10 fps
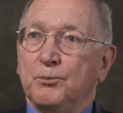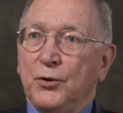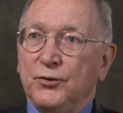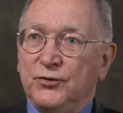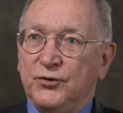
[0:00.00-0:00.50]

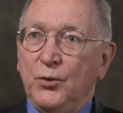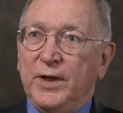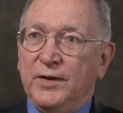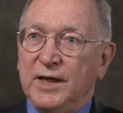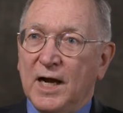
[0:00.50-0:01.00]

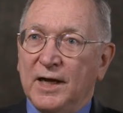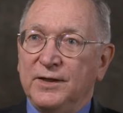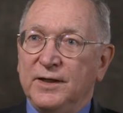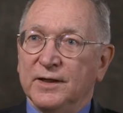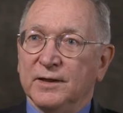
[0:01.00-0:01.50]
pursuing the
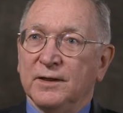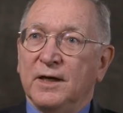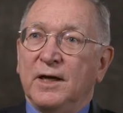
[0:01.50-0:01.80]
idea